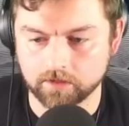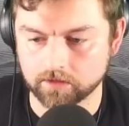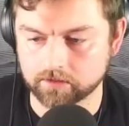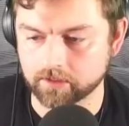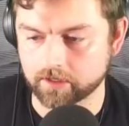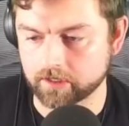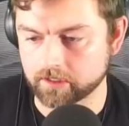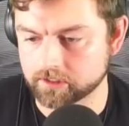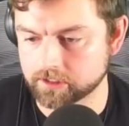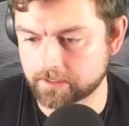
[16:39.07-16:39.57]

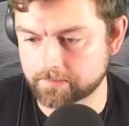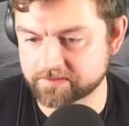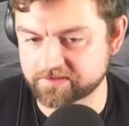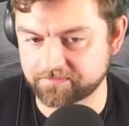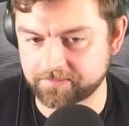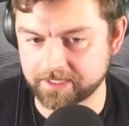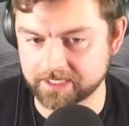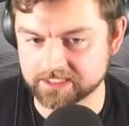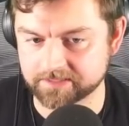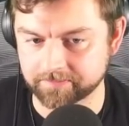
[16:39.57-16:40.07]
Okay, in terms
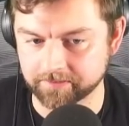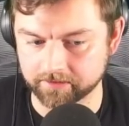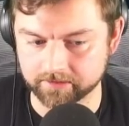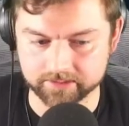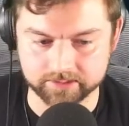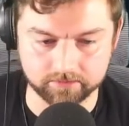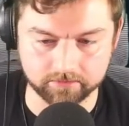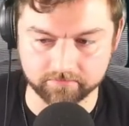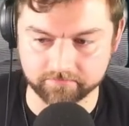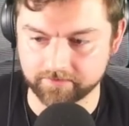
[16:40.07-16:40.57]
of
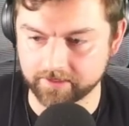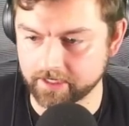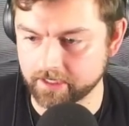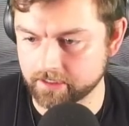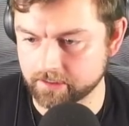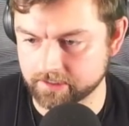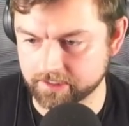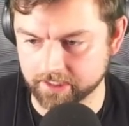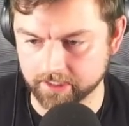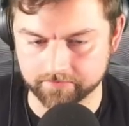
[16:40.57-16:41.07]
possibilities to
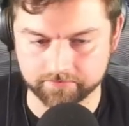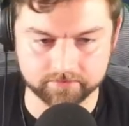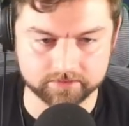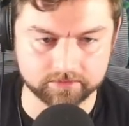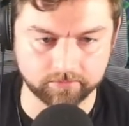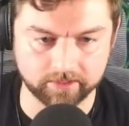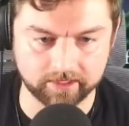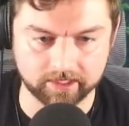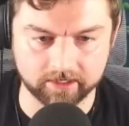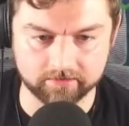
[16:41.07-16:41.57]
invade, yeah, there's
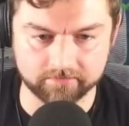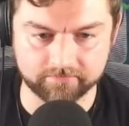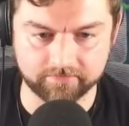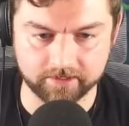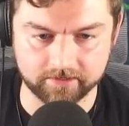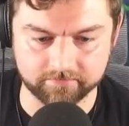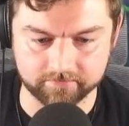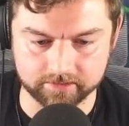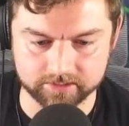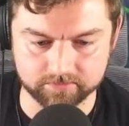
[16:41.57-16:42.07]
no way I can
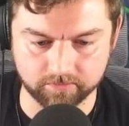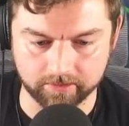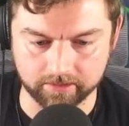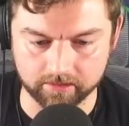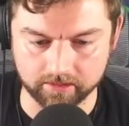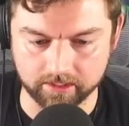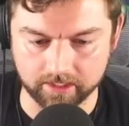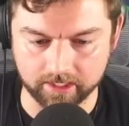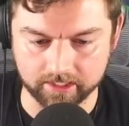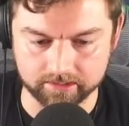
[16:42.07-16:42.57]
invade
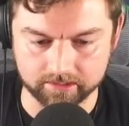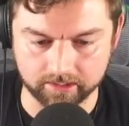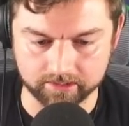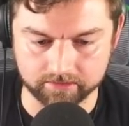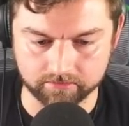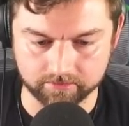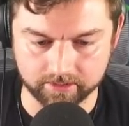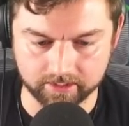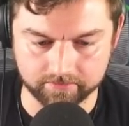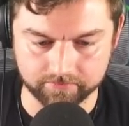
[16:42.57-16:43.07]
Venezuela. I
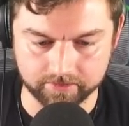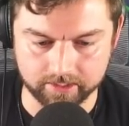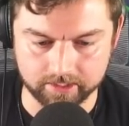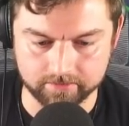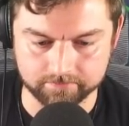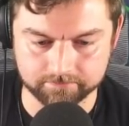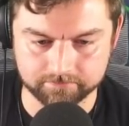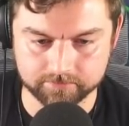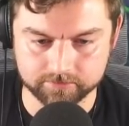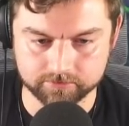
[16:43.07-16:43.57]
don't have
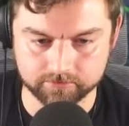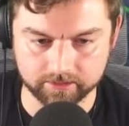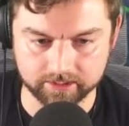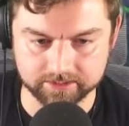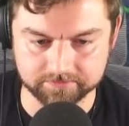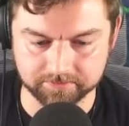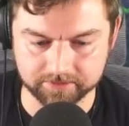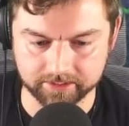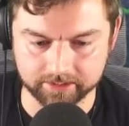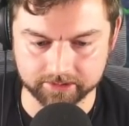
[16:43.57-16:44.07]
any
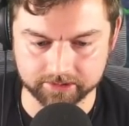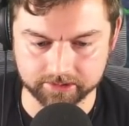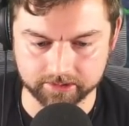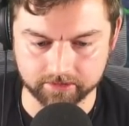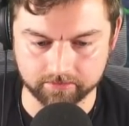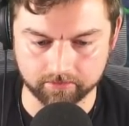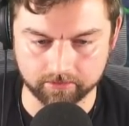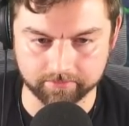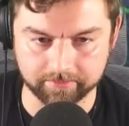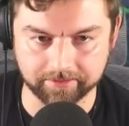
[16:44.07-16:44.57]

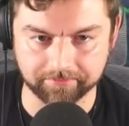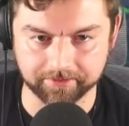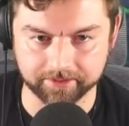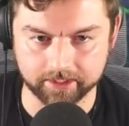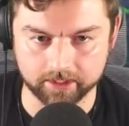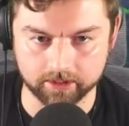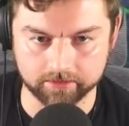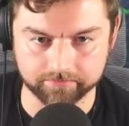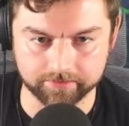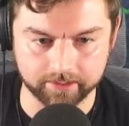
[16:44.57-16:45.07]
transportation in order to be able to
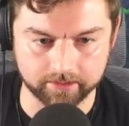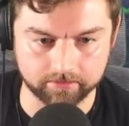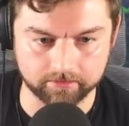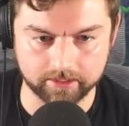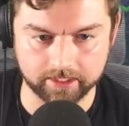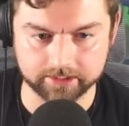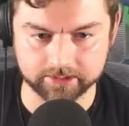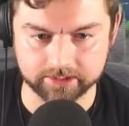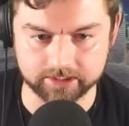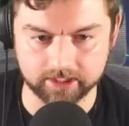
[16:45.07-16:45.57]
get over there
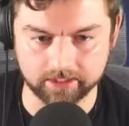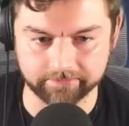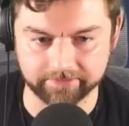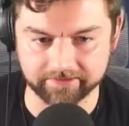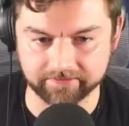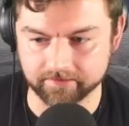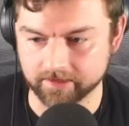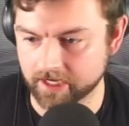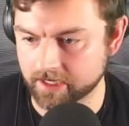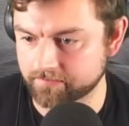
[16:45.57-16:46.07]
or actually
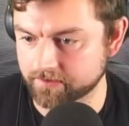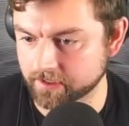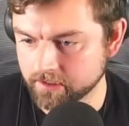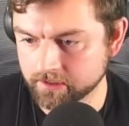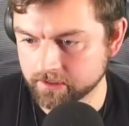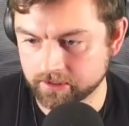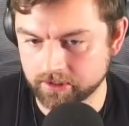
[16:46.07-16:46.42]
dominate the Navy.